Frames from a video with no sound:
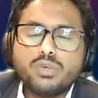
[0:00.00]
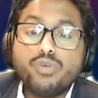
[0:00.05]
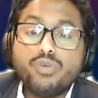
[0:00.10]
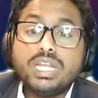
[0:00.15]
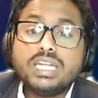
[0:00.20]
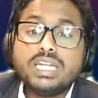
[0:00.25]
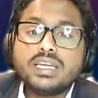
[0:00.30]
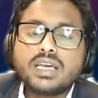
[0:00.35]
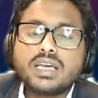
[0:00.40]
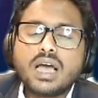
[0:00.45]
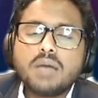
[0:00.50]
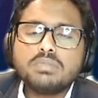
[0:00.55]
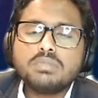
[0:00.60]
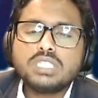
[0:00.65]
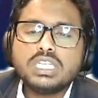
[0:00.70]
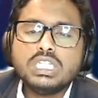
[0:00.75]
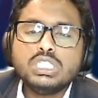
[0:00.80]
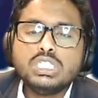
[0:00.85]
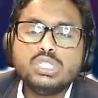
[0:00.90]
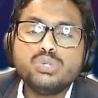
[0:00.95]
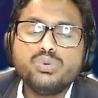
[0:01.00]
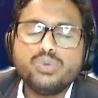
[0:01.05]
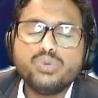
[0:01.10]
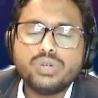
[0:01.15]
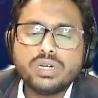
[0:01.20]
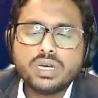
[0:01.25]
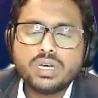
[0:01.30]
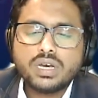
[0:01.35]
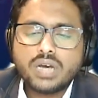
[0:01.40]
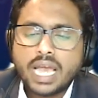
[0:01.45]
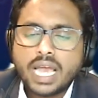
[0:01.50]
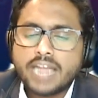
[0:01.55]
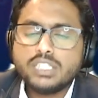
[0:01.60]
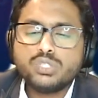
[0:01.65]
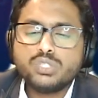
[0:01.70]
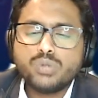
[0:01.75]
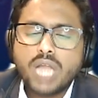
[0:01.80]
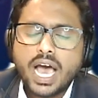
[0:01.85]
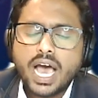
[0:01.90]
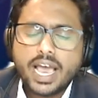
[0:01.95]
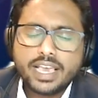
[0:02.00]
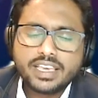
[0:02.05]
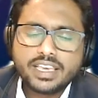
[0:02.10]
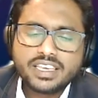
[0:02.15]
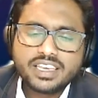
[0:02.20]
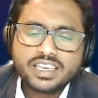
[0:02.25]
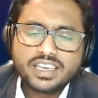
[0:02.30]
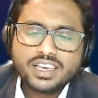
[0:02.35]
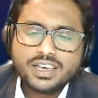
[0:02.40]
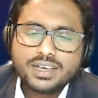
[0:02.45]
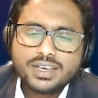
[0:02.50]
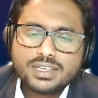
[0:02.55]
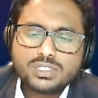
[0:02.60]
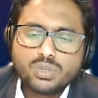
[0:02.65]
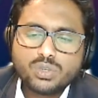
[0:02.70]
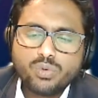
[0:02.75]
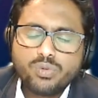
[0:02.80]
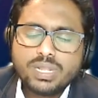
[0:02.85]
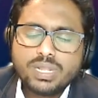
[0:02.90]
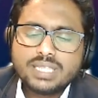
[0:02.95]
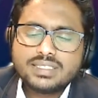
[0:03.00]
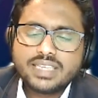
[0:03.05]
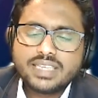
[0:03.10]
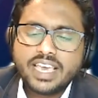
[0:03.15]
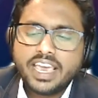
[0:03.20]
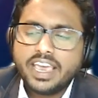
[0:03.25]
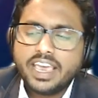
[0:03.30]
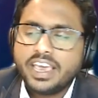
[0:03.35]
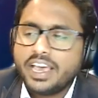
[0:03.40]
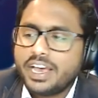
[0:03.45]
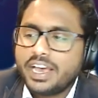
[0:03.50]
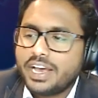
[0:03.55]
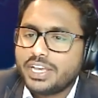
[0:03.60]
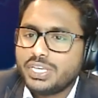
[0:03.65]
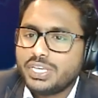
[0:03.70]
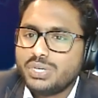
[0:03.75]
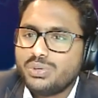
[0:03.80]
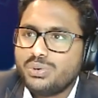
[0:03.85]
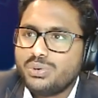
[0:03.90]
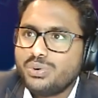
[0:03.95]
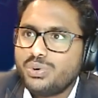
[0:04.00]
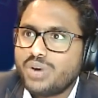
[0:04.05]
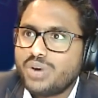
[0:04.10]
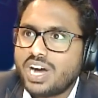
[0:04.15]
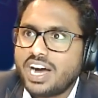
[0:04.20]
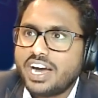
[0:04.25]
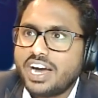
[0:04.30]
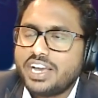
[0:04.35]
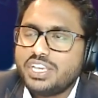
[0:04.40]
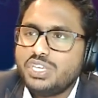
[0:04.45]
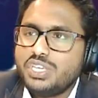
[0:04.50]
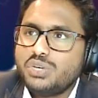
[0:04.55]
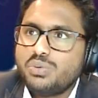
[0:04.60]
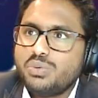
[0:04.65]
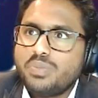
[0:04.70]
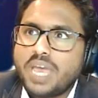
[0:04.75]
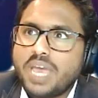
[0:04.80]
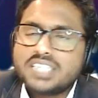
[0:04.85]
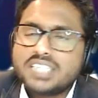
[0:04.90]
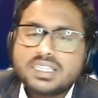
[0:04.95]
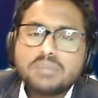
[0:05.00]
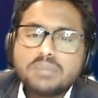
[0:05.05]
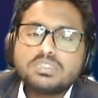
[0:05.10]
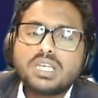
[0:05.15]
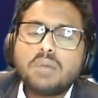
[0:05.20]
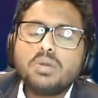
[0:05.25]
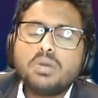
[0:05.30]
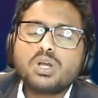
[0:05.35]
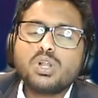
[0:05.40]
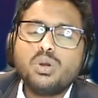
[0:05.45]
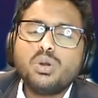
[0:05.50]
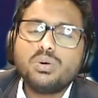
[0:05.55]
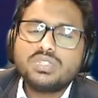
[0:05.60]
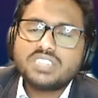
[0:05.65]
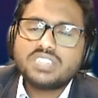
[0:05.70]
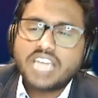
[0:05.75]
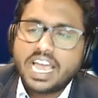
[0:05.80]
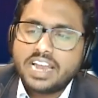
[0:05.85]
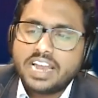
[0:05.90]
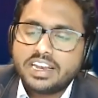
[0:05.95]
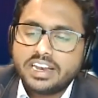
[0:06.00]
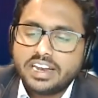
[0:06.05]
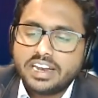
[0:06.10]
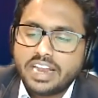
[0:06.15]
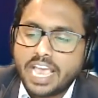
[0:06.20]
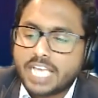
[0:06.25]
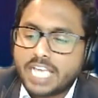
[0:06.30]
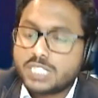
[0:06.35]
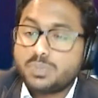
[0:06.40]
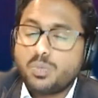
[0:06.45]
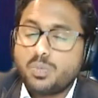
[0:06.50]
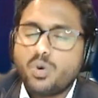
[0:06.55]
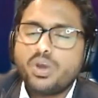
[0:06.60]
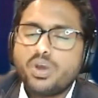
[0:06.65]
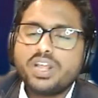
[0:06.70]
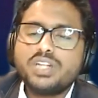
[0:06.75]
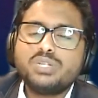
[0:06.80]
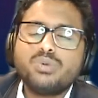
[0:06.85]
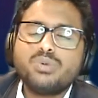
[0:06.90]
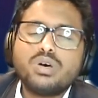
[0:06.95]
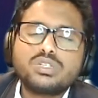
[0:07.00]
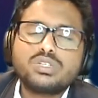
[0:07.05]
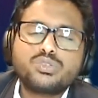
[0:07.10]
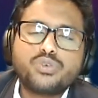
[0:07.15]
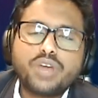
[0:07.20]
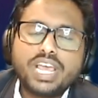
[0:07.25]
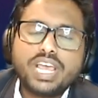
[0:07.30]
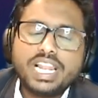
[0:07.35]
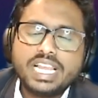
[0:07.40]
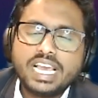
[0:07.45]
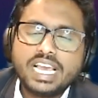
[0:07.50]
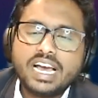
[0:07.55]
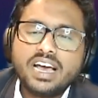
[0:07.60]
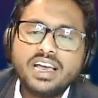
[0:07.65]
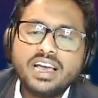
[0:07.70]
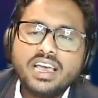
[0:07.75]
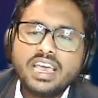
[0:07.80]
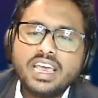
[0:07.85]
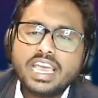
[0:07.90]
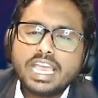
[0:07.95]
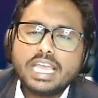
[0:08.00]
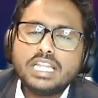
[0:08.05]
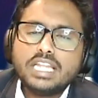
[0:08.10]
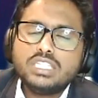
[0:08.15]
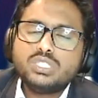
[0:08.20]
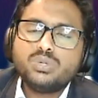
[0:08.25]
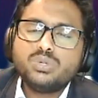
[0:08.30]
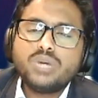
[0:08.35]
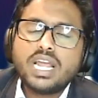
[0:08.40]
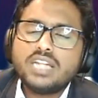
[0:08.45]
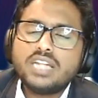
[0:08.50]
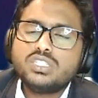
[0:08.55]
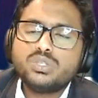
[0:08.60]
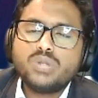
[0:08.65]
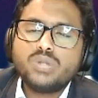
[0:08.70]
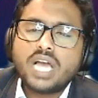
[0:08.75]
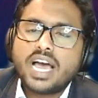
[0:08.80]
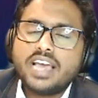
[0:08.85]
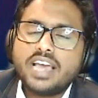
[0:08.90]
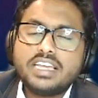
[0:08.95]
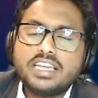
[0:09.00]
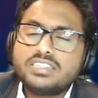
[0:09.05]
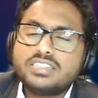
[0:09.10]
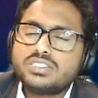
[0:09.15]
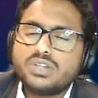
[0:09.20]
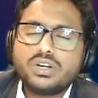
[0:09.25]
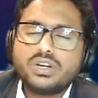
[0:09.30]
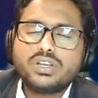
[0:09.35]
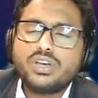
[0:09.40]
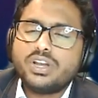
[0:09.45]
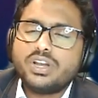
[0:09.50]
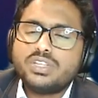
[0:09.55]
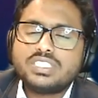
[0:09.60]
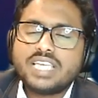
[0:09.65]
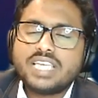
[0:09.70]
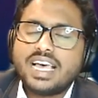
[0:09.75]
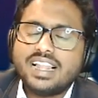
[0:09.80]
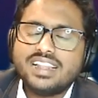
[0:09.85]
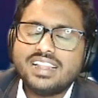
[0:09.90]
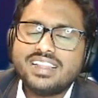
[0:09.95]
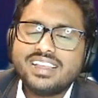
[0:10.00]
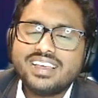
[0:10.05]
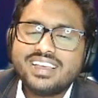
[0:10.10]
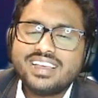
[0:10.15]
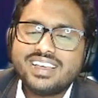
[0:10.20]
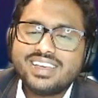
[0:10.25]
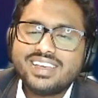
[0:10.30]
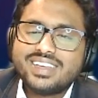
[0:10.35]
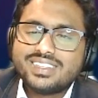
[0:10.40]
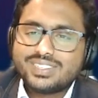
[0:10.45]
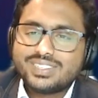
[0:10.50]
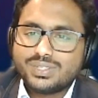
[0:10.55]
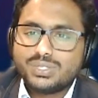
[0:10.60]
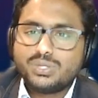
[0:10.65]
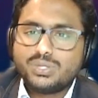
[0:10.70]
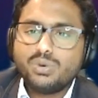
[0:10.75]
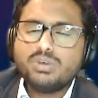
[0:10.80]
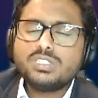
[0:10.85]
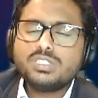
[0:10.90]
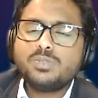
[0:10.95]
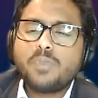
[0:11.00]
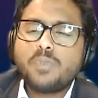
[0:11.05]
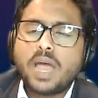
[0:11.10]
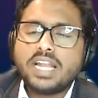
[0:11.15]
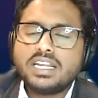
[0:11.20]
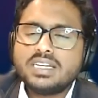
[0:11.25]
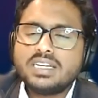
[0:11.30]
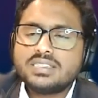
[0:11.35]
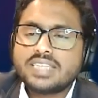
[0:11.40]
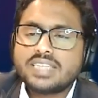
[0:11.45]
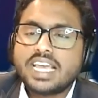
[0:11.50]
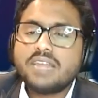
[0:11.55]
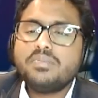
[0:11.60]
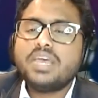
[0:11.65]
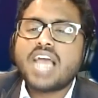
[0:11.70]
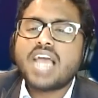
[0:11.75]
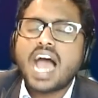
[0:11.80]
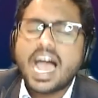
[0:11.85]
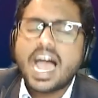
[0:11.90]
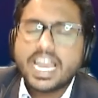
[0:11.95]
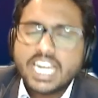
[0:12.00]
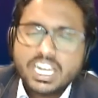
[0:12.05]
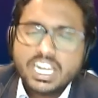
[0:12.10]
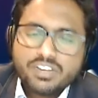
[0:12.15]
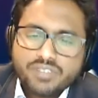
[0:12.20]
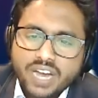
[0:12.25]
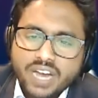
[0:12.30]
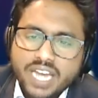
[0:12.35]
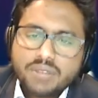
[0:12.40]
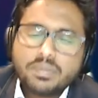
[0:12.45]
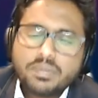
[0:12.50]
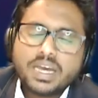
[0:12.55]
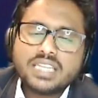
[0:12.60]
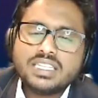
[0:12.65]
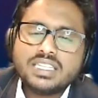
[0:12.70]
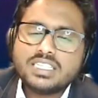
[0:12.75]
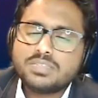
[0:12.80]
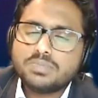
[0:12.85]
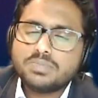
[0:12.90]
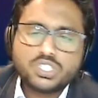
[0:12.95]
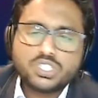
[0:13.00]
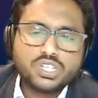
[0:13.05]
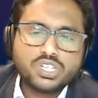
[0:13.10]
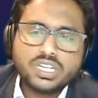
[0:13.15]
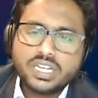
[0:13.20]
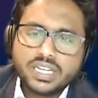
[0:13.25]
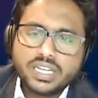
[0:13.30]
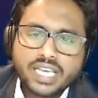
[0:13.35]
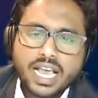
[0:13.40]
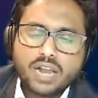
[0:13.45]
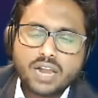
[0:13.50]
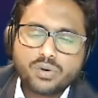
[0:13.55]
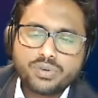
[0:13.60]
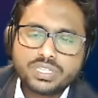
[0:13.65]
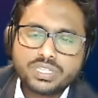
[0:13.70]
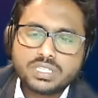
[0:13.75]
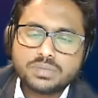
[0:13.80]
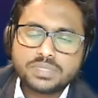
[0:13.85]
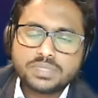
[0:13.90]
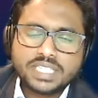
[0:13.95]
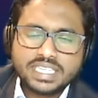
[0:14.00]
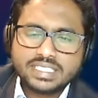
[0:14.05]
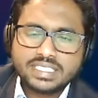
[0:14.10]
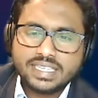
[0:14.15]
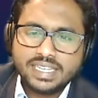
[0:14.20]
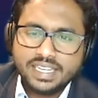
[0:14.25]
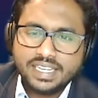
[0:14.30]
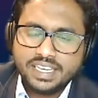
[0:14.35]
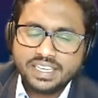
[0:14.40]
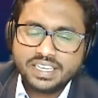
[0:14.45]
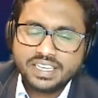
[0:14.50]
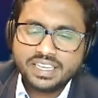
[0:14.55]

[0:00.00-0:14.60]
winter comes in June and July. So we'll say you make some summer clothes and export it to Australia in June and July. It's not going to sell. So those patterns can be identified by these machine learning algorithms easily